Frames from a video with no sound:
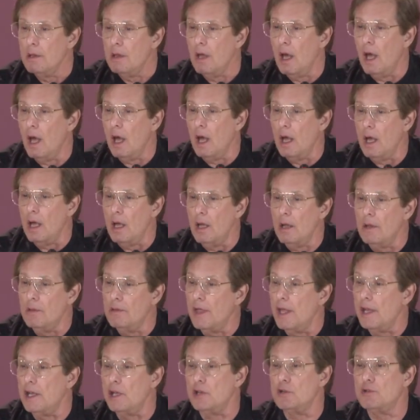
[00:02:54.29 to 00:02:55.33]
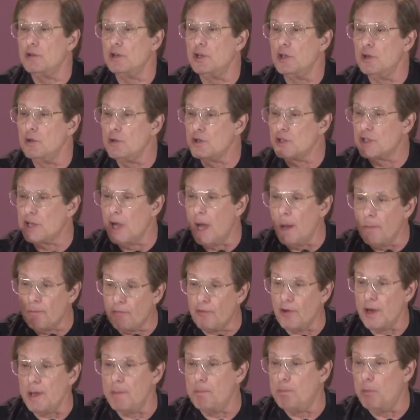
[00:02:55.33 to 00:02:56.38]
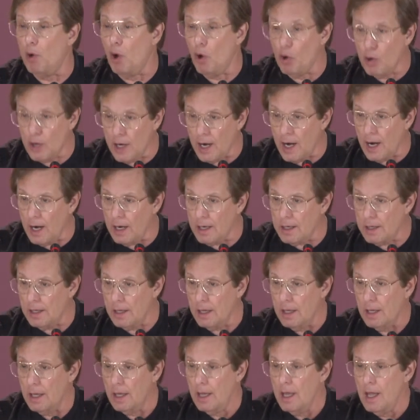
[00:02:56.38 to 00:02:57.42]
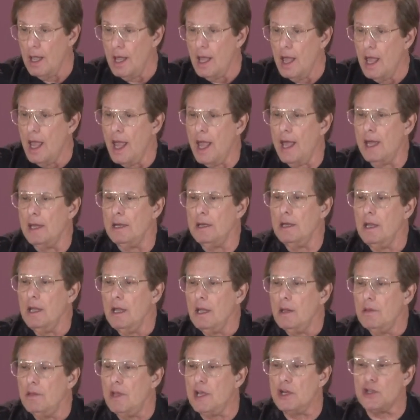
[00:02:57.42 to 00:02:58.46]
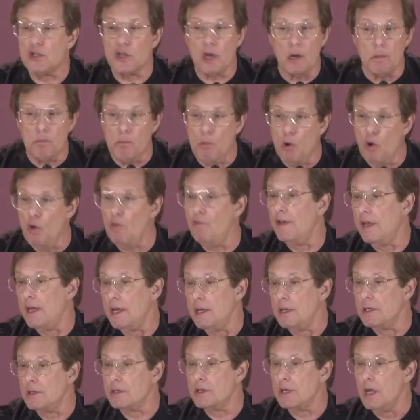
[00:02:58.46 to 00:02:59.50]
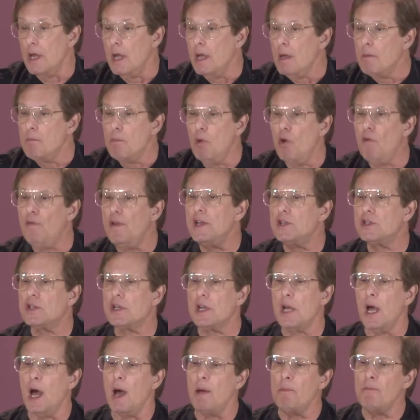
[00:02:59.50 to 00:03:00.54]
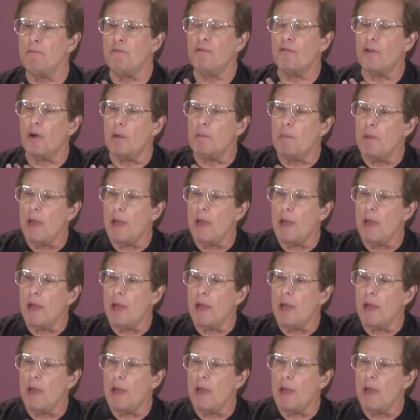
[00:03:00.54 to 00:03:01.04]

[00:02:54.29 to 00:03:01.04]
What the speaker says: that introduced Humphrey Bogart. And these are movies. Movies come from